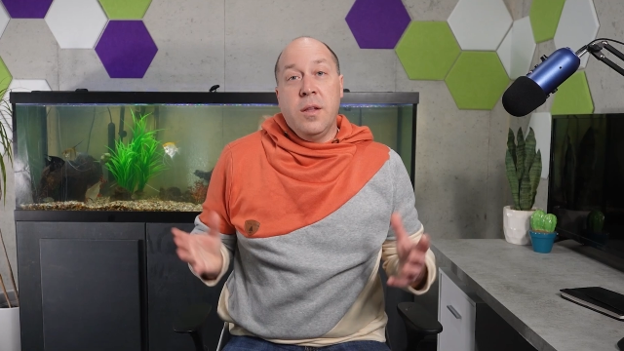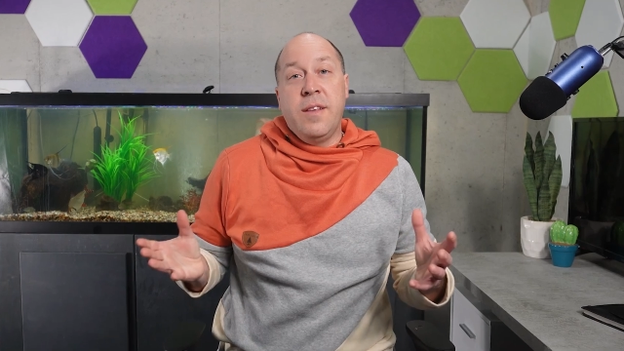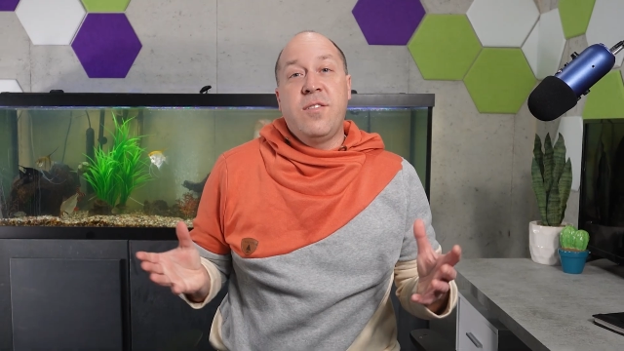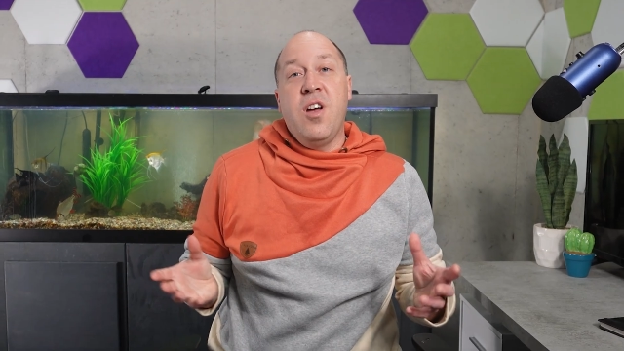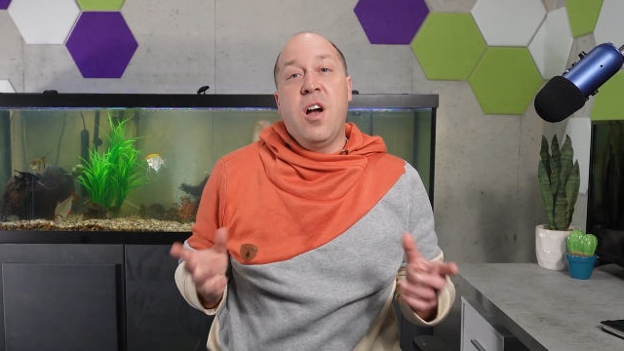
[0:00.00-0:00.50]

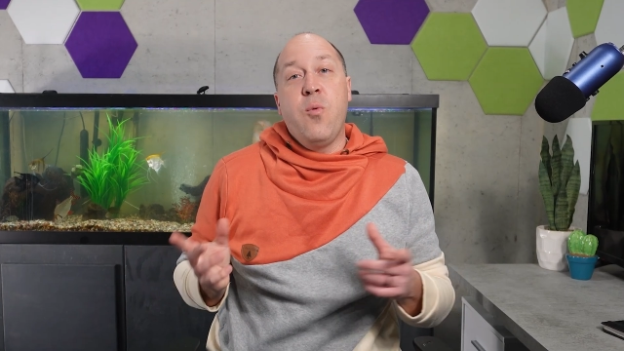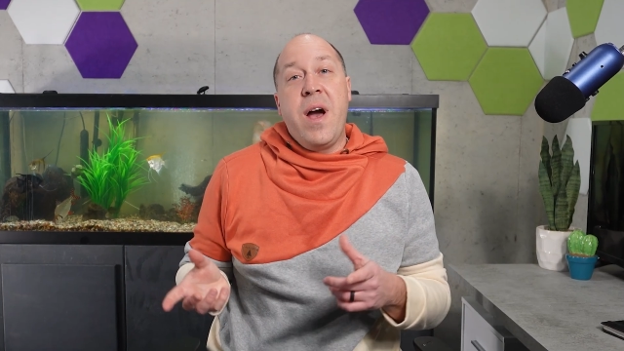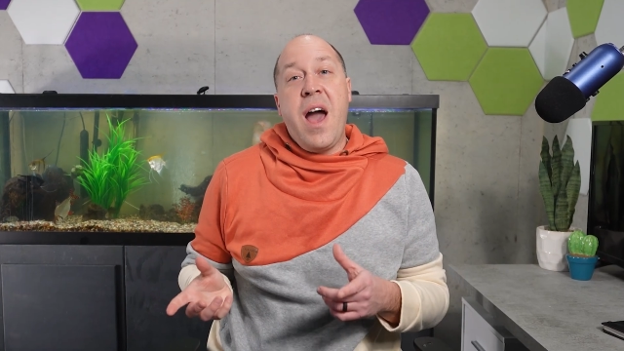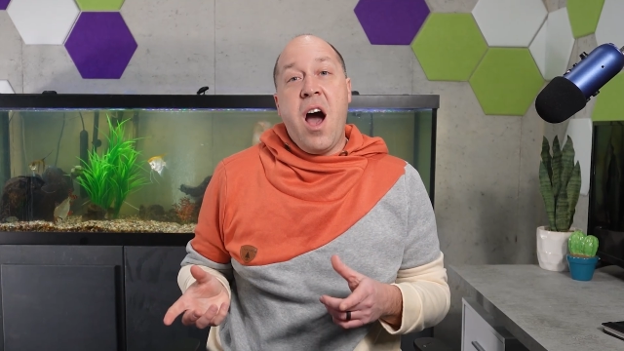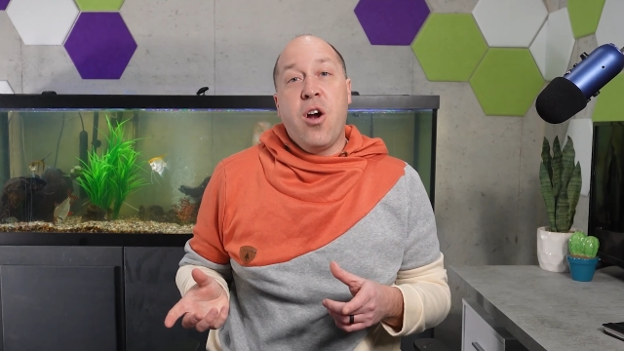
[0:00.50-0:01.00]
Let's talk
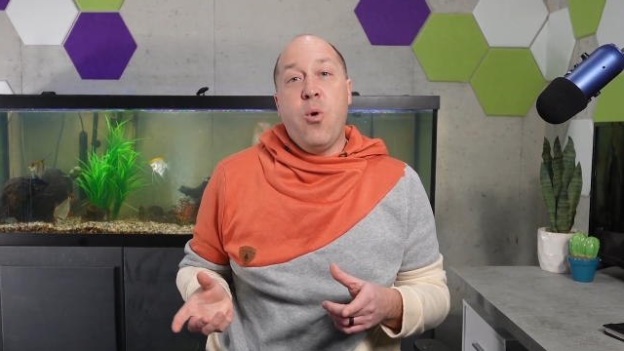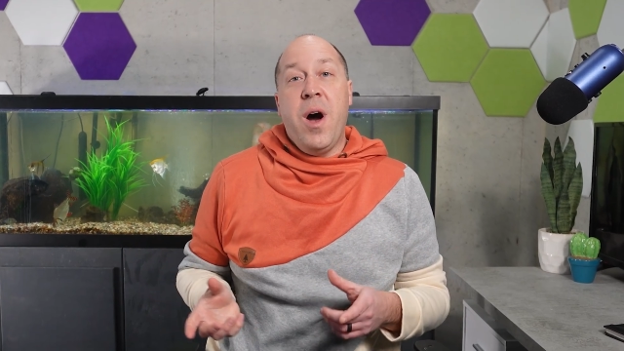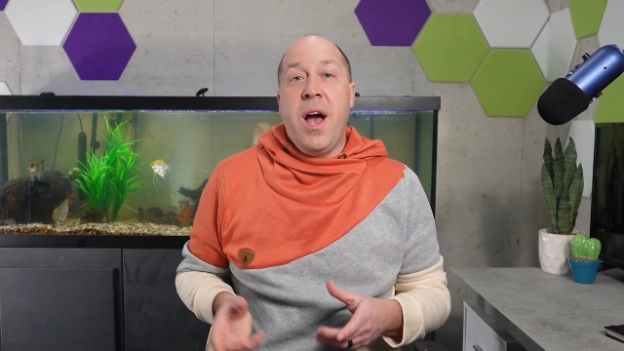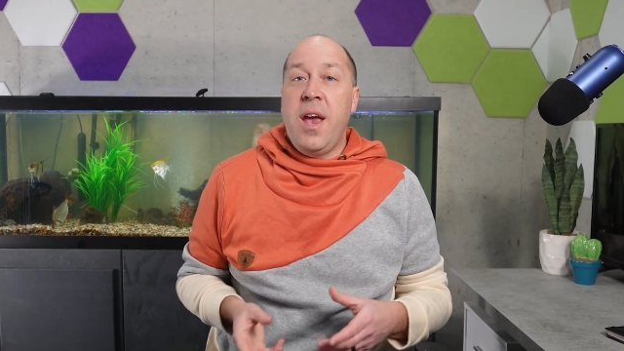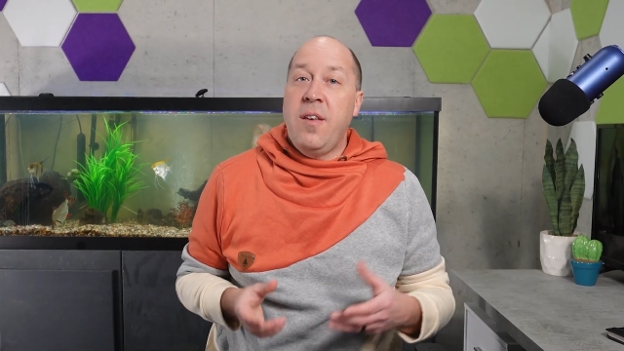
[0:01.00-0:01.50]
why
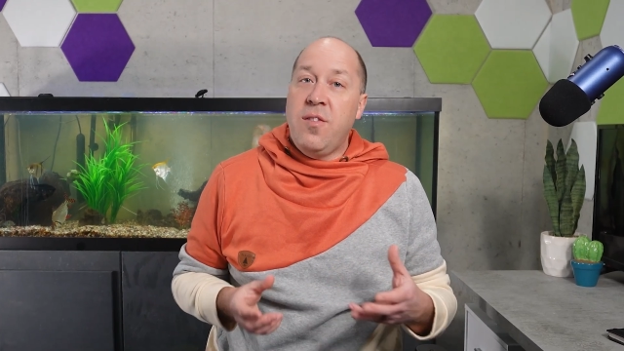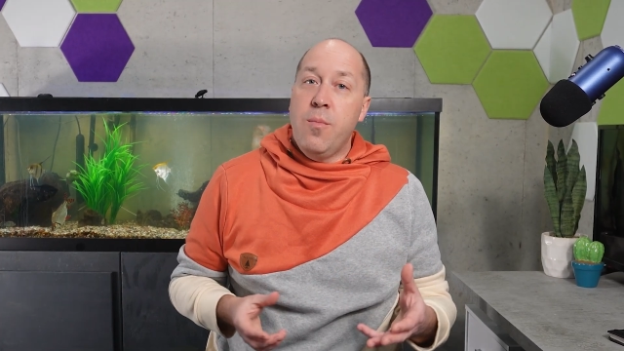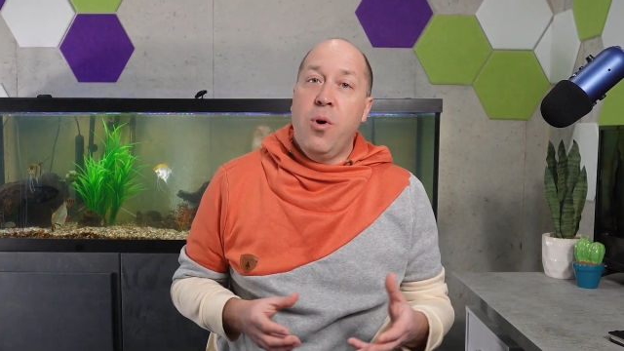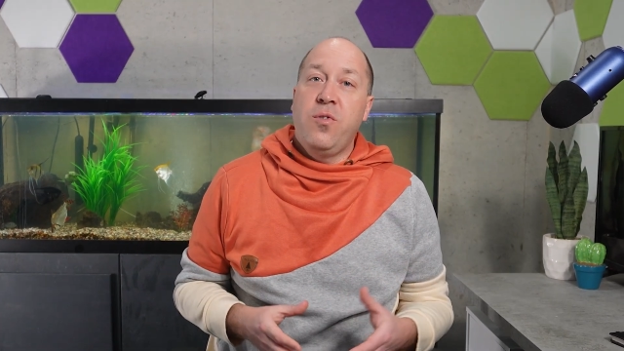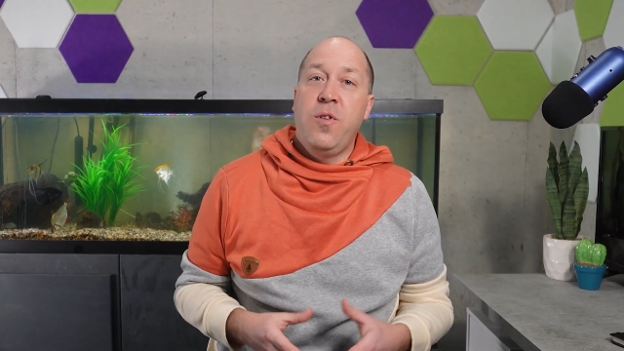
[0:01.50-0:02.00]
ROI is the
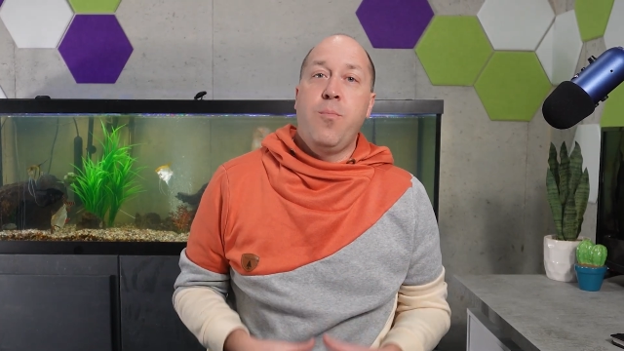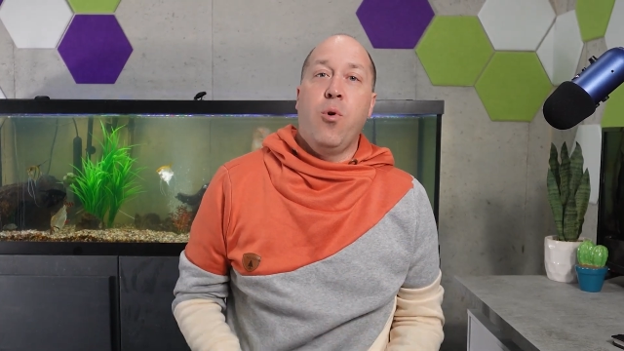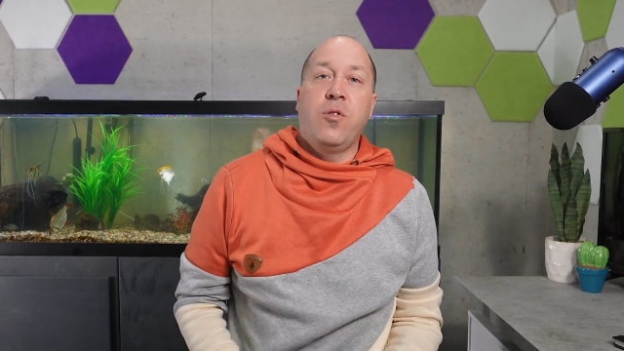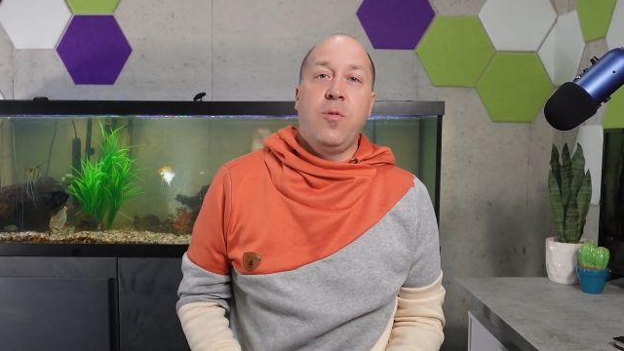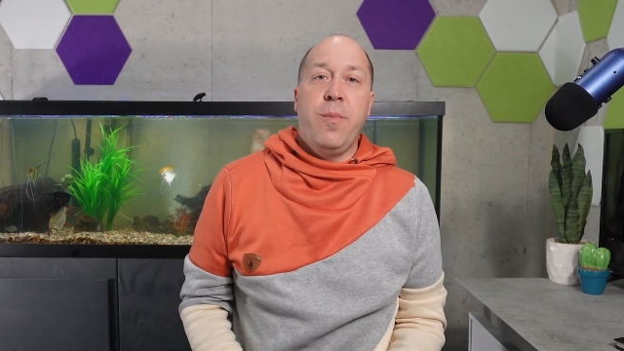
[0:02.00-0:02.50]
most
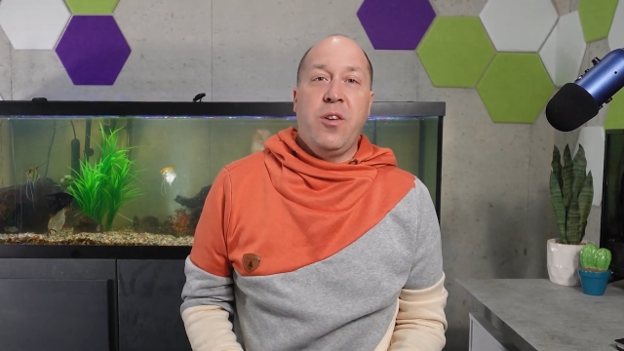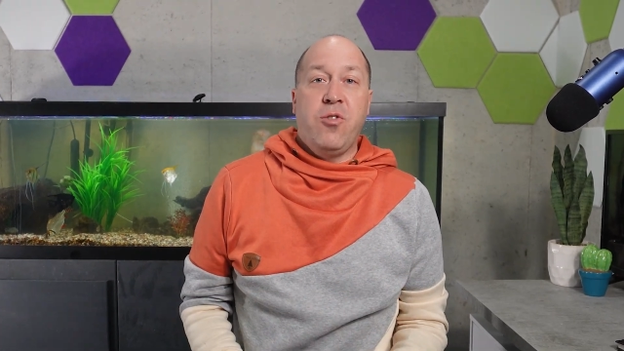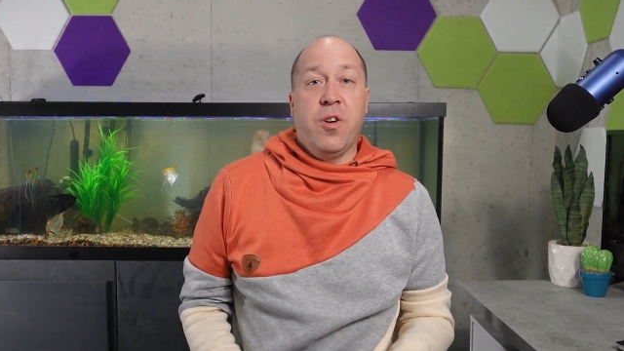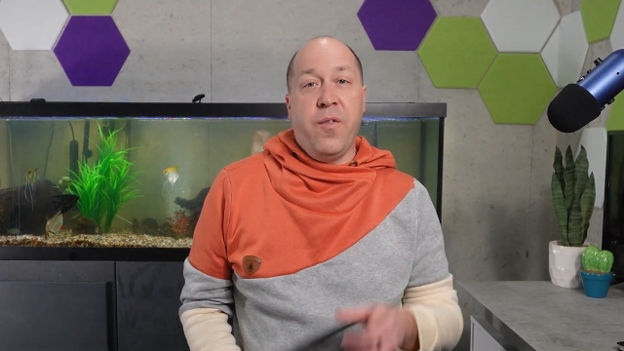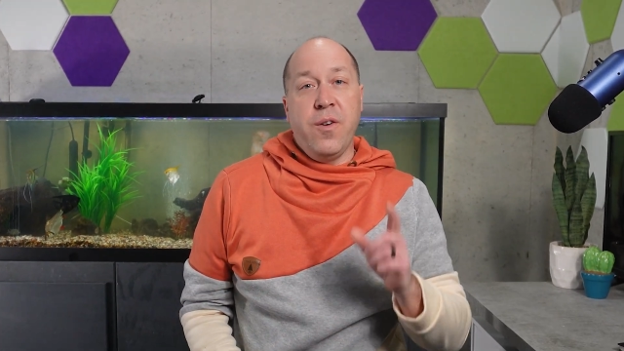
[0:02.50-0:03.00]
important
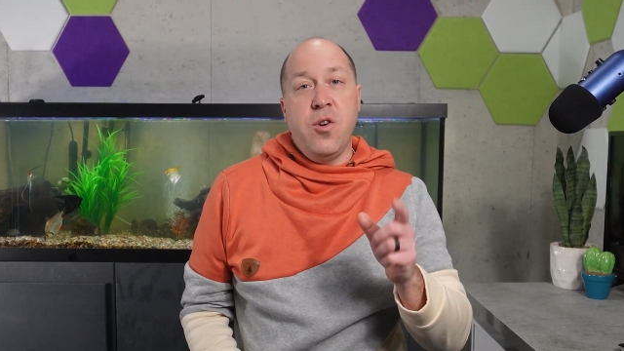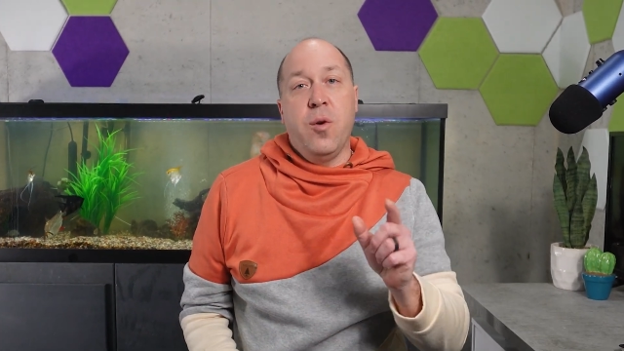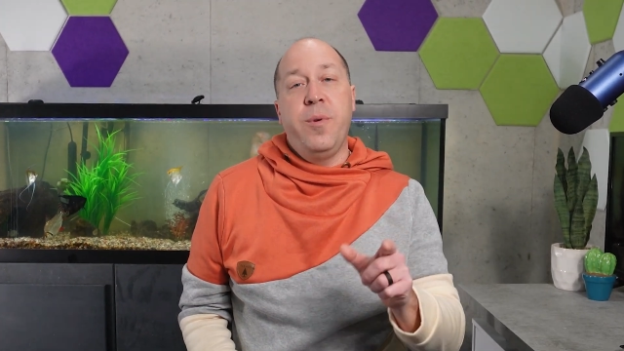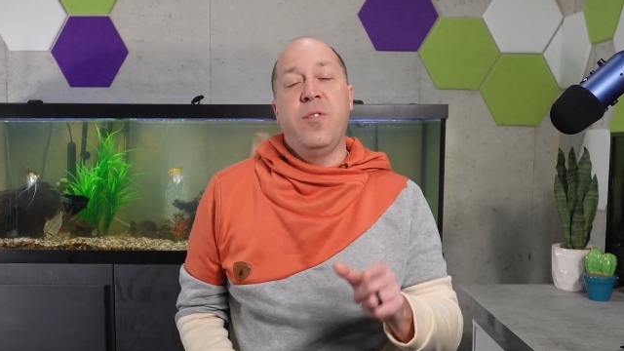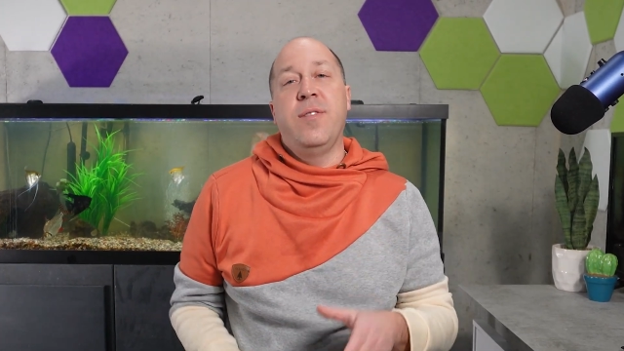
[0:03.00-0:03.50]
metric for your
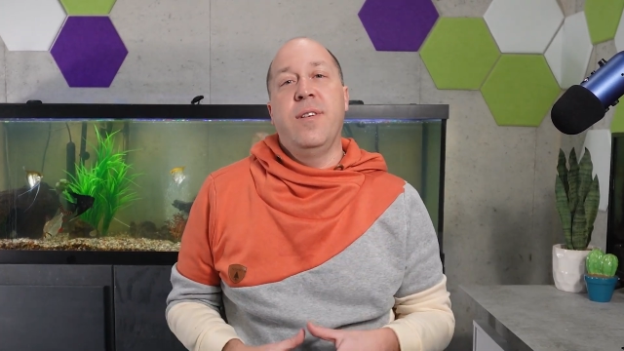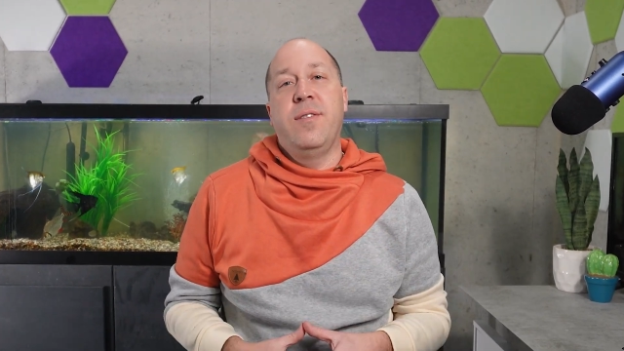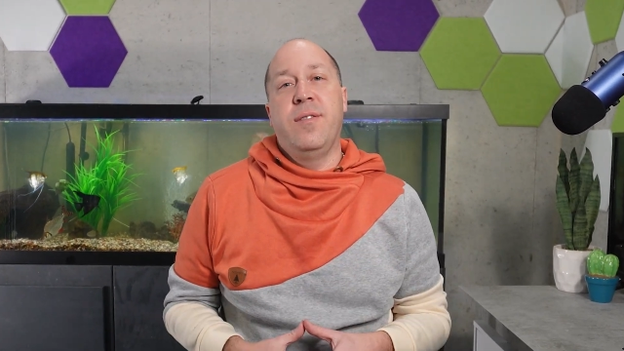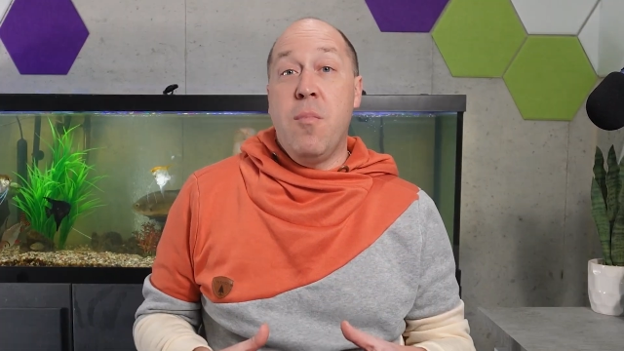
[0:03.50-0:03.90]
business.